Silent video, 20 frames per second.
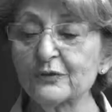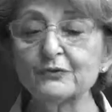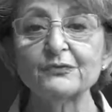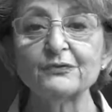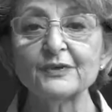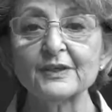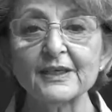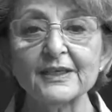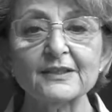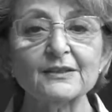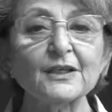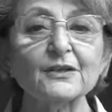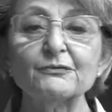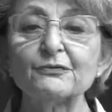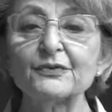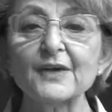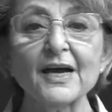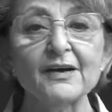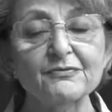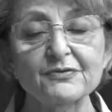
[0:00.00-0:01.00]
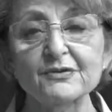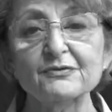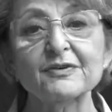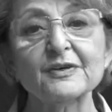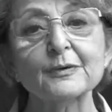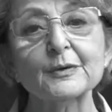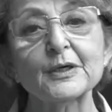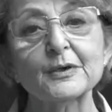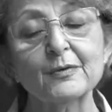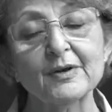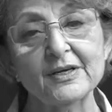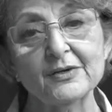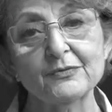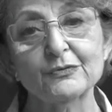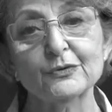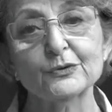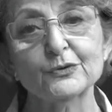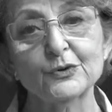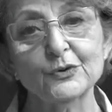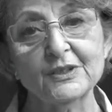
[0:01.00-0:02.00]
I feel very
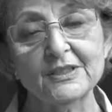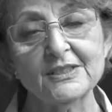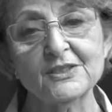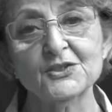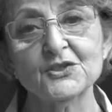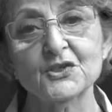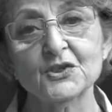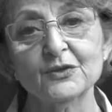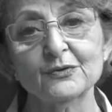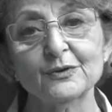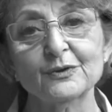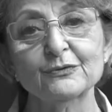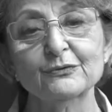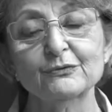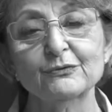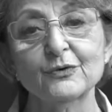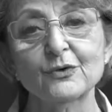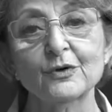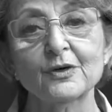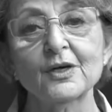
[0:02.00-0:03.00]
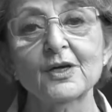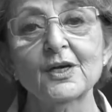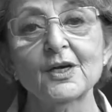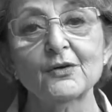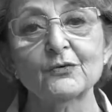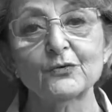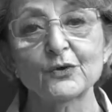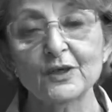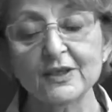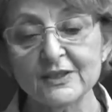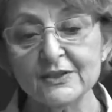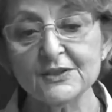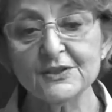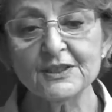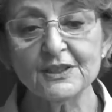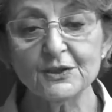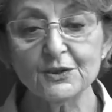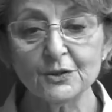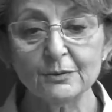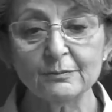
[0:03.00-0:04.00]
grateful to these children for
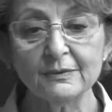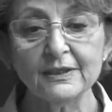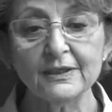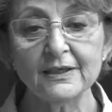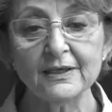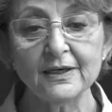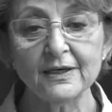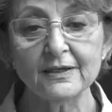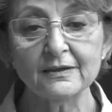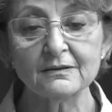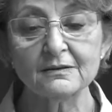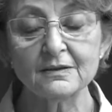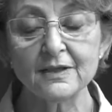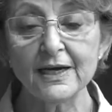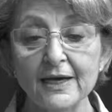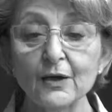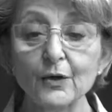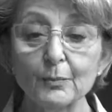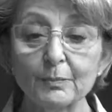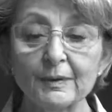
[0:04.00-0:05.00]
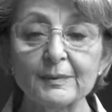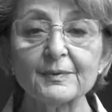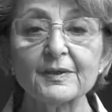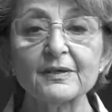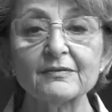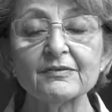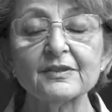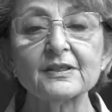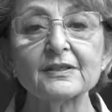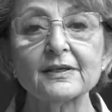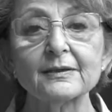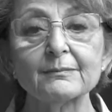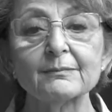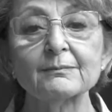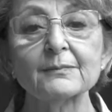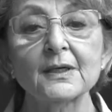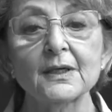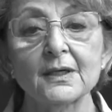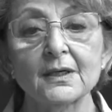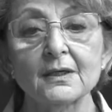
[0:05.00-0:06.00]
listening to me, and hope I'm giving
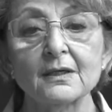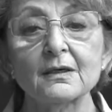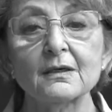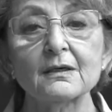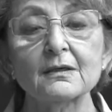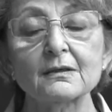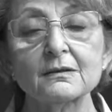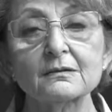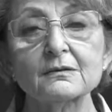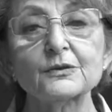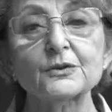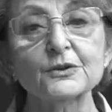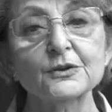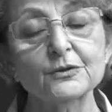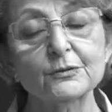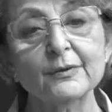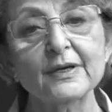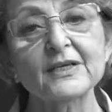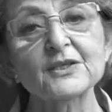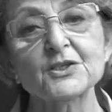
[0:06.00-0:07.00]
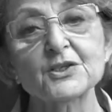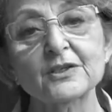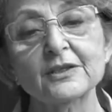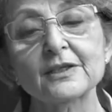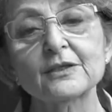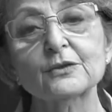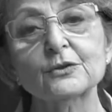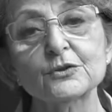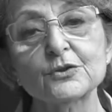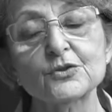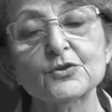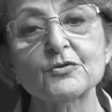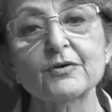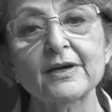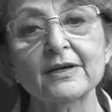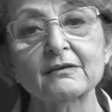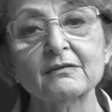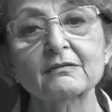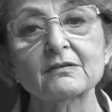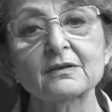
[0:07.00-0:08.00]
them good direction and good
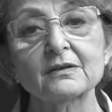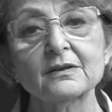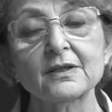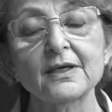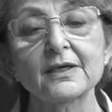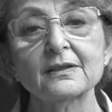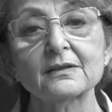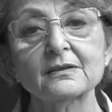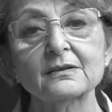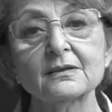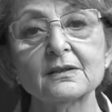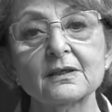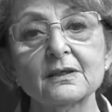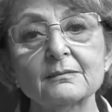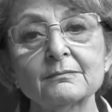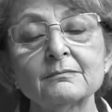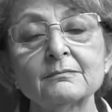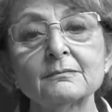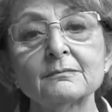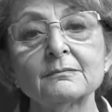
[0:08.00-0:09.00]
strength, and a